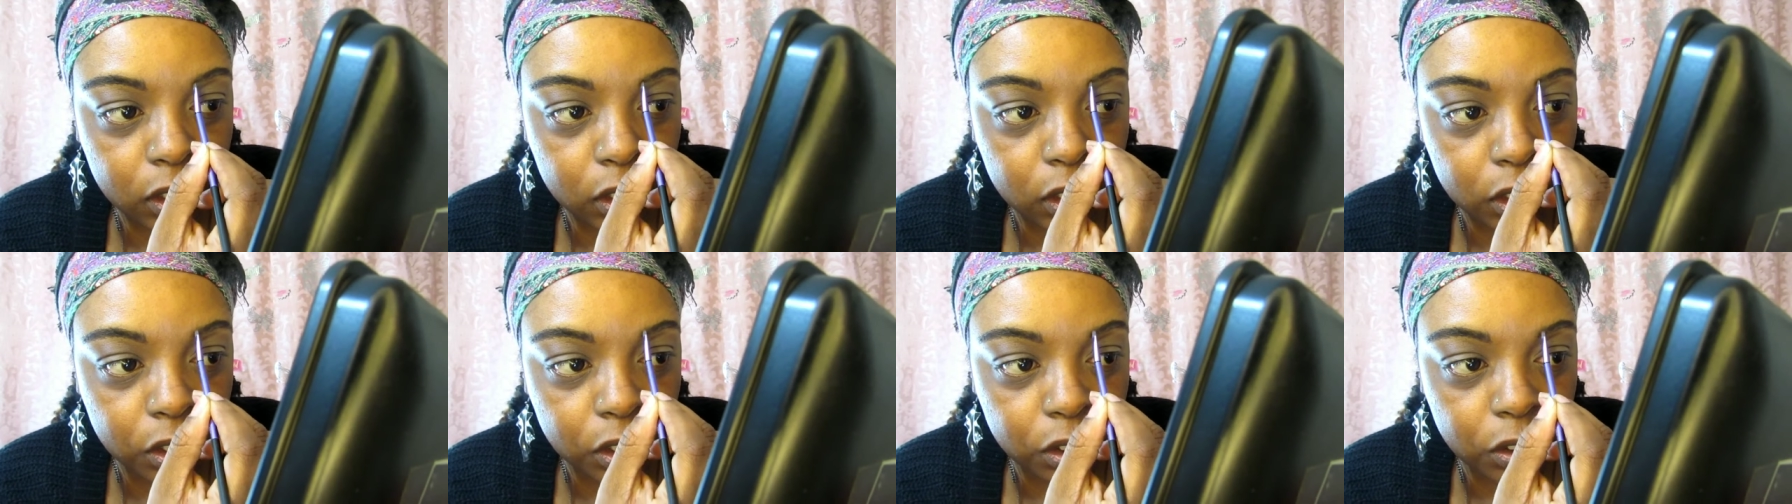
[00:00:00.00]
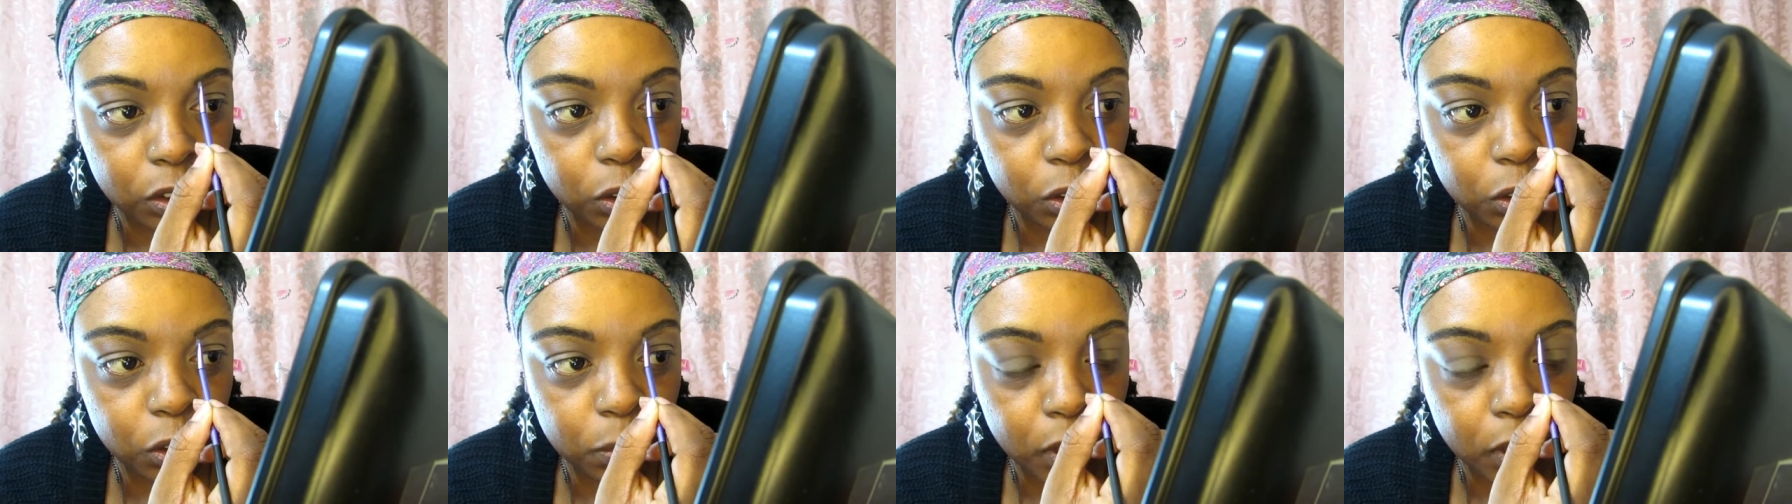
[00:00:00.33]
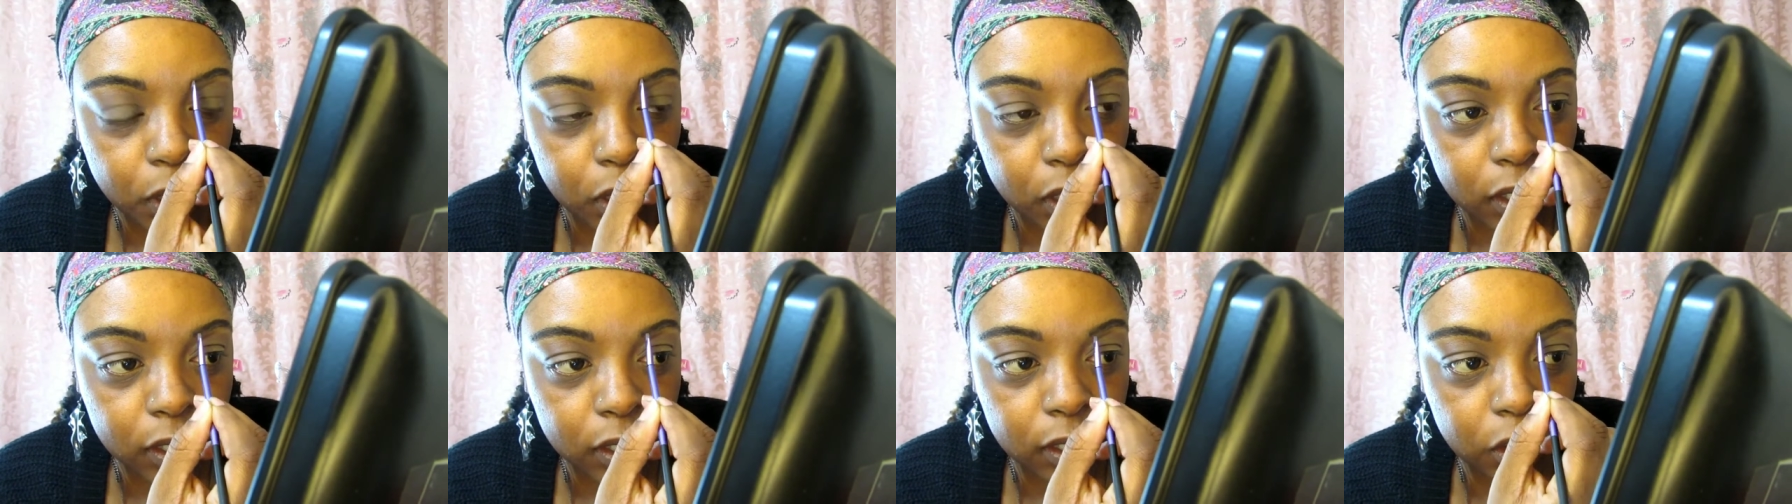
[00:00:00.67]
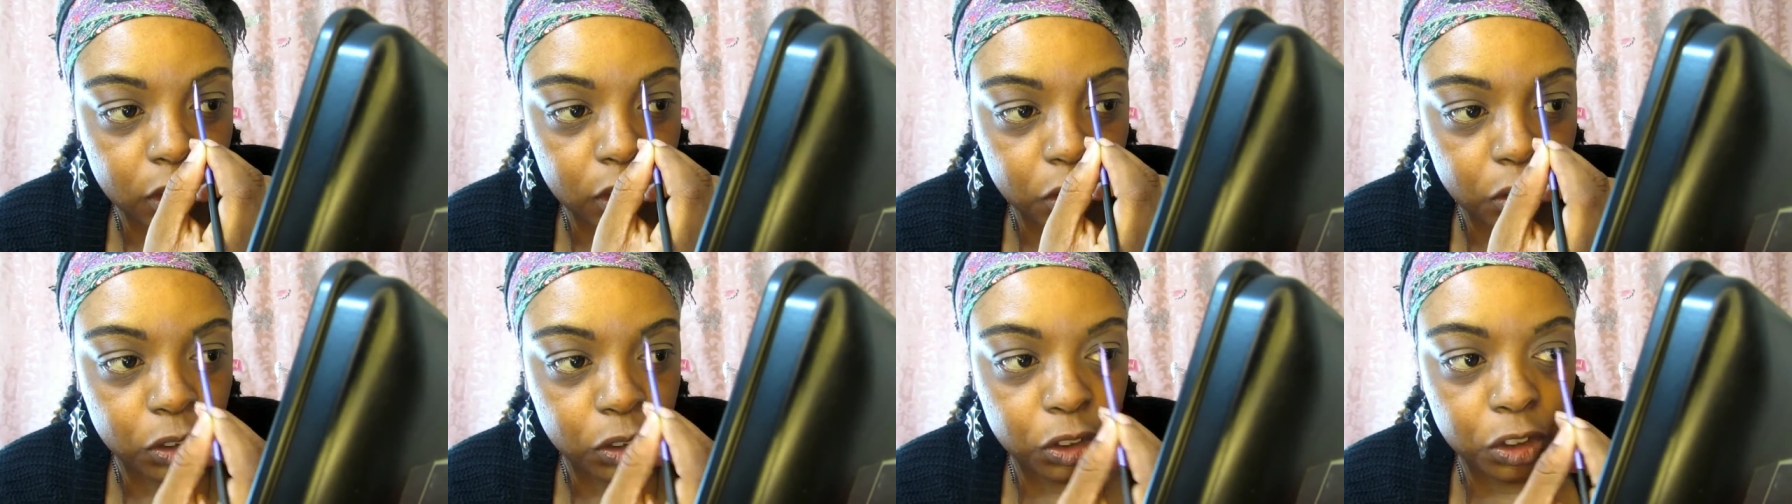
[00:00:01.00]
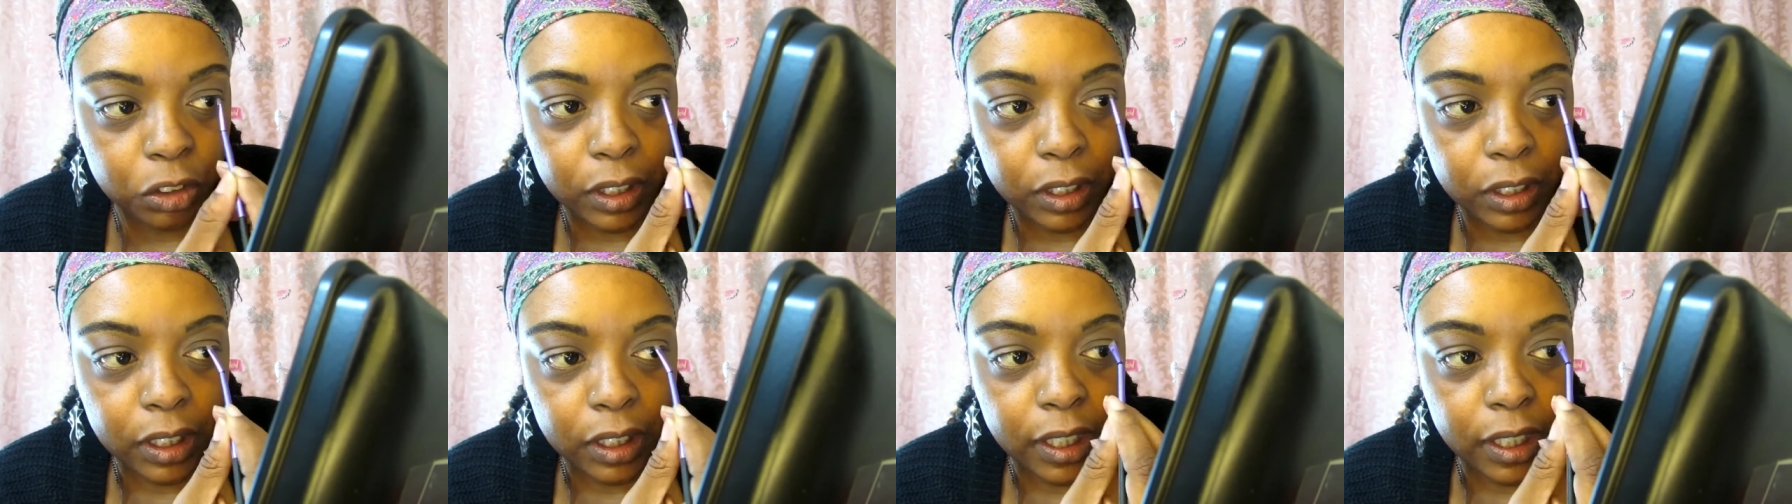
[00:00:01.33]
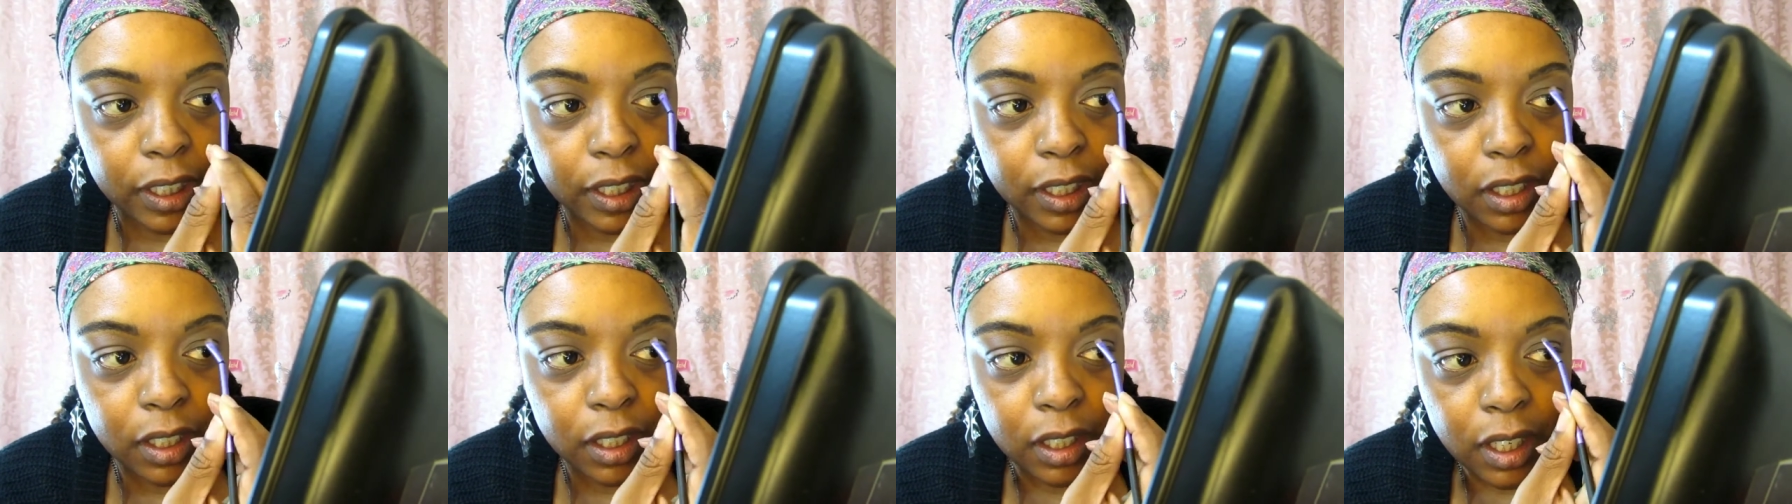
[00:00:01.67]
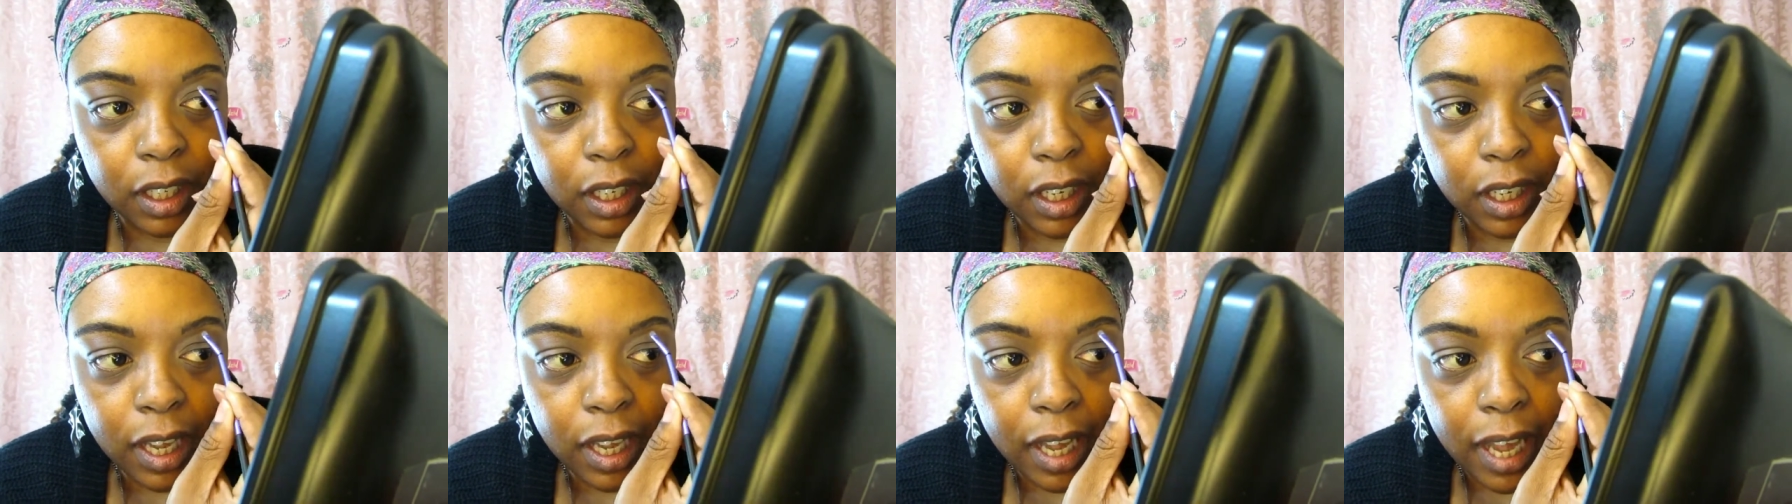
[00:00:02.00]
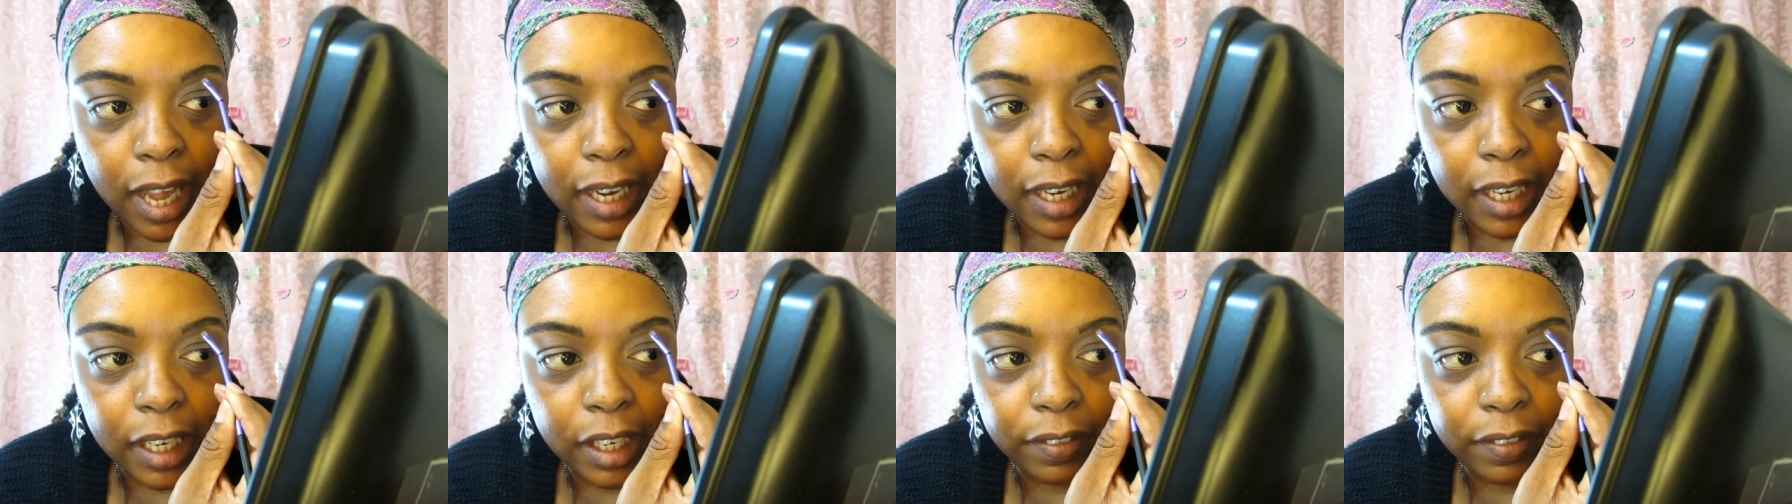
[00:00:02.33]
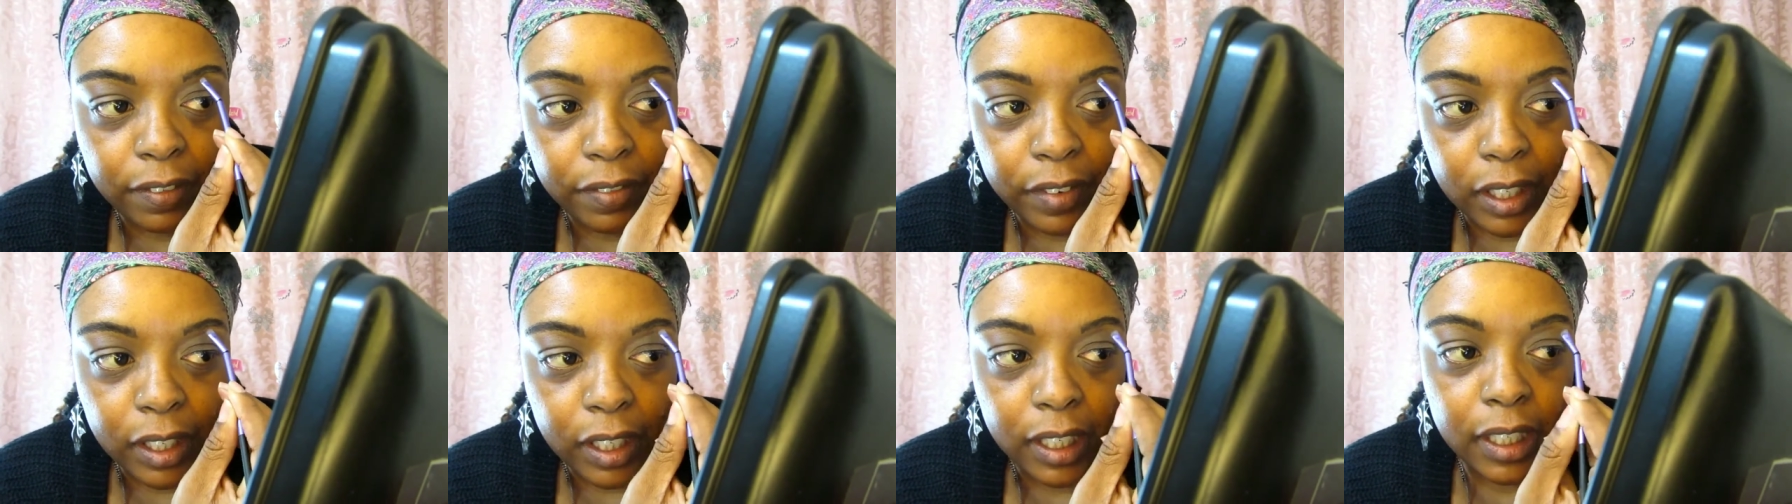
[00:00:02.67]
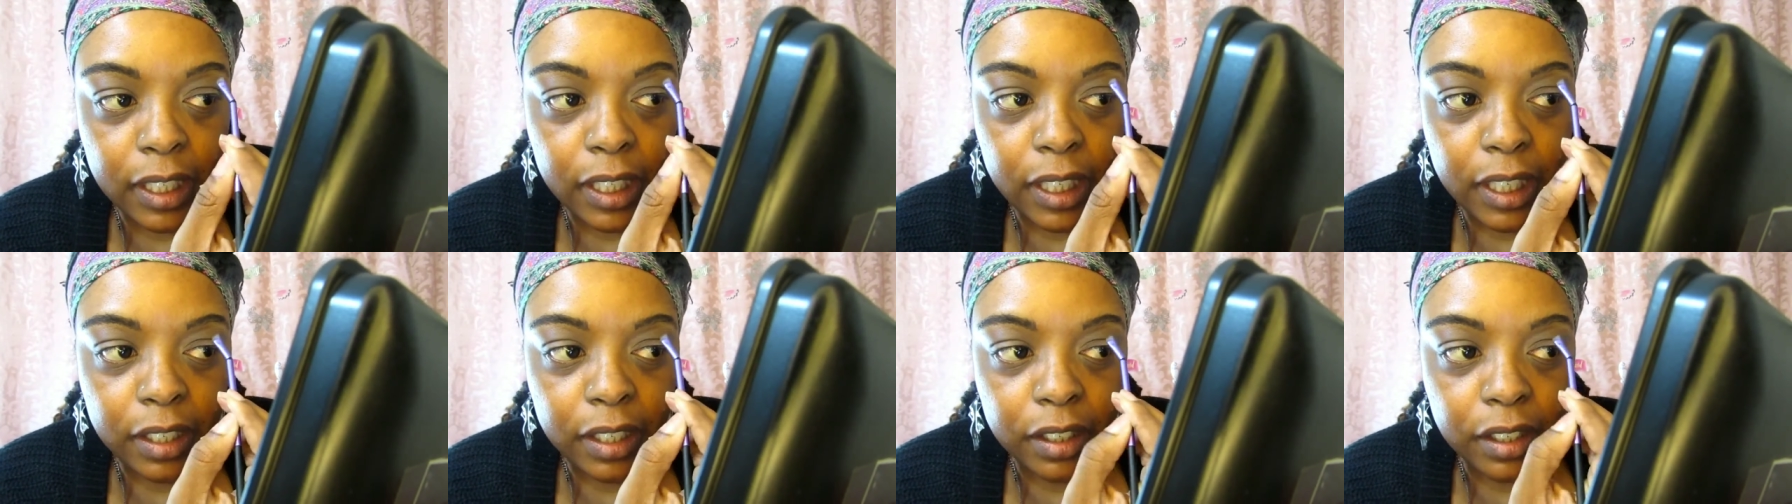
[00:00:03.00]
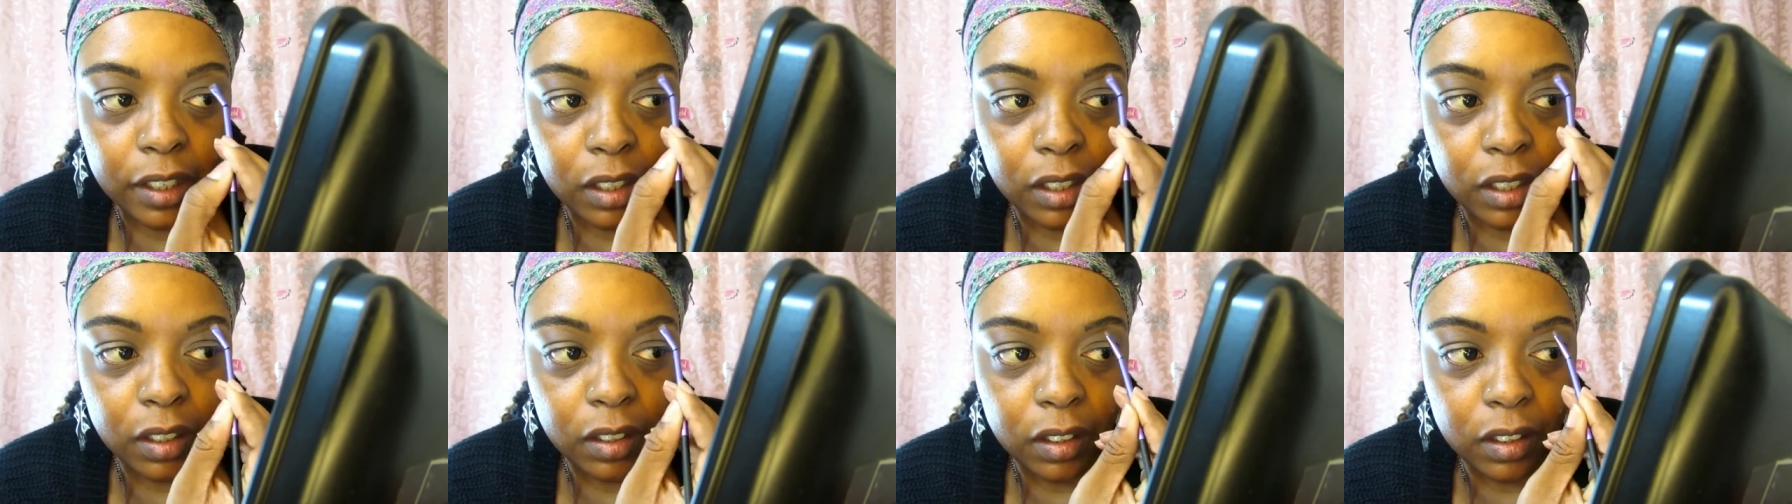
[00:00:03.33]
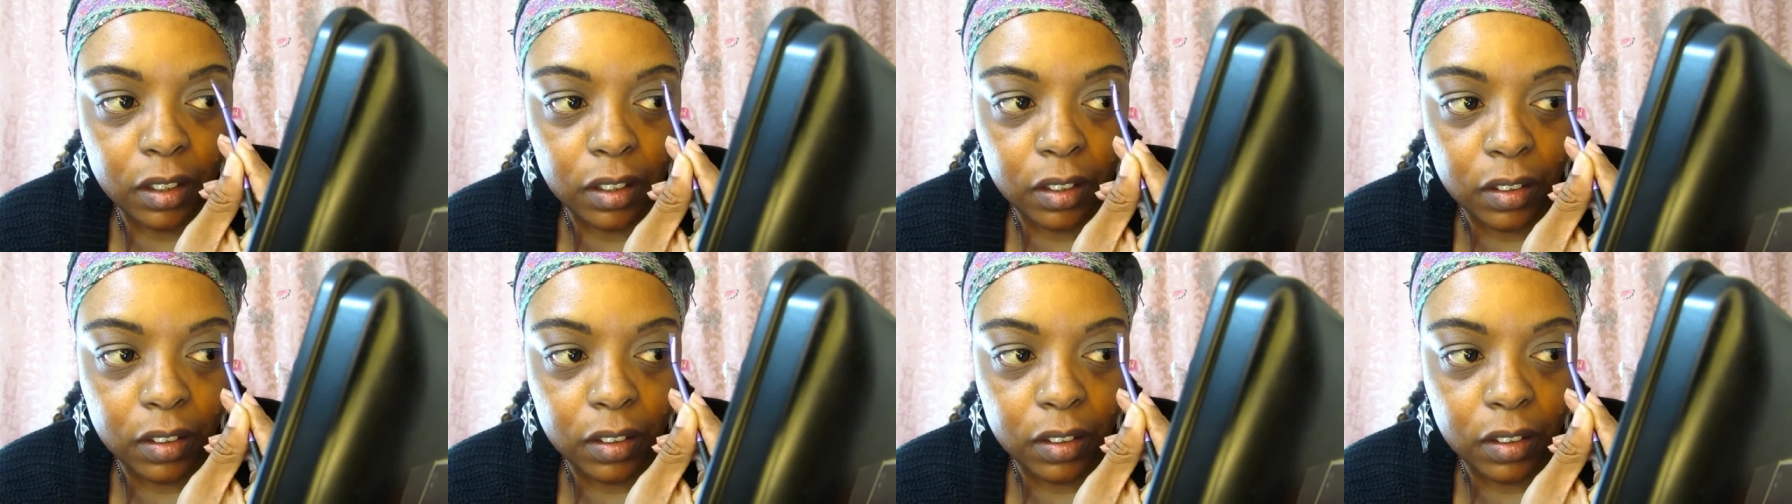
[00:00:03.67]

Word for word: two mark strokes right there, I need to fill in here.